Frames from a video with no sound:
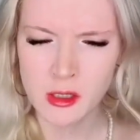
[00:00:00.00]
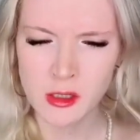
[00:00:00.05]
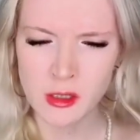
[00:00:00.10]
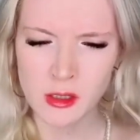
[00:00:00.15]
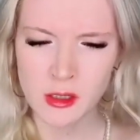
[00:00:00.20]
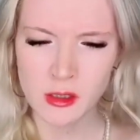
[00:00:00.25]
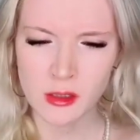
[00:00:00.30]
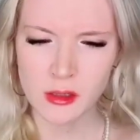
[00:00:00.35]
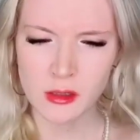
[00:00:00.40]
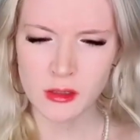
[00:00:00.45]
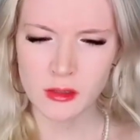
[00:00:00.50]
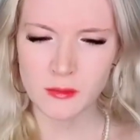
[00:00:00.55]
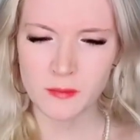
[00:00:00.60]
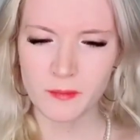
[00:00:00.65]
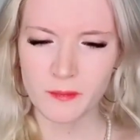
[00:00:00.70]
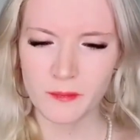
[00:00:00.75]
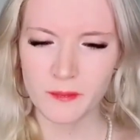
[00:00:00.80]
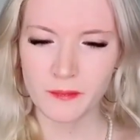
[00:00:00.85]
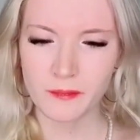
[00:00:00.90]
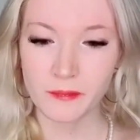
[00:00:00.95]
Give me an example
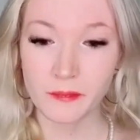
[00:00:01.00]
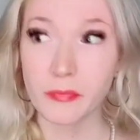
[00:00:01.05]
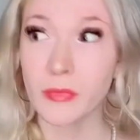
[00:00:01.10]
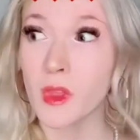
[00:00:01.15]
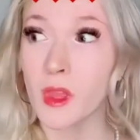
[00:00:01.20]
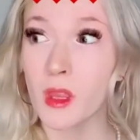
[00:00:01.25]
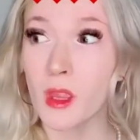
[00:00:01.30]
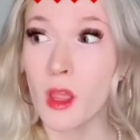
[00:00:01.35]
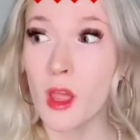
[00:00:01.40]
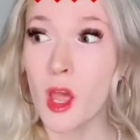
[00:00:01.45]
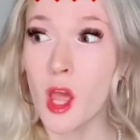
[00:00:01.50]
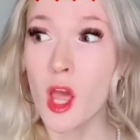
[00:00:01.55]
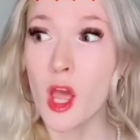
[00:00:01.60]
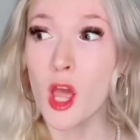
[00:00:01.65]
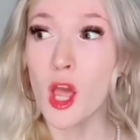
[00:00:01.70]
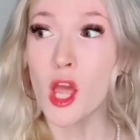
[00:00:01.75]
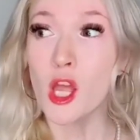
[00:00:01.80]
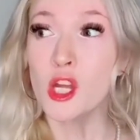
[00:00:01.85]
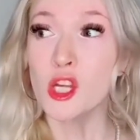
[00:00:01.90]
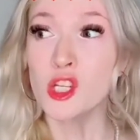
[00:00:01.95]
of the word in a
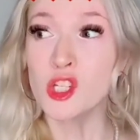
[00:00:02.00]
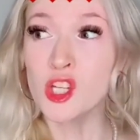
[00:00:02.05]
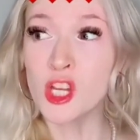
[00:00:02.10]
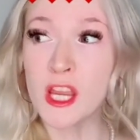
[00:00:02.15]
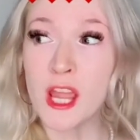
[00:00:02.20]
sentence!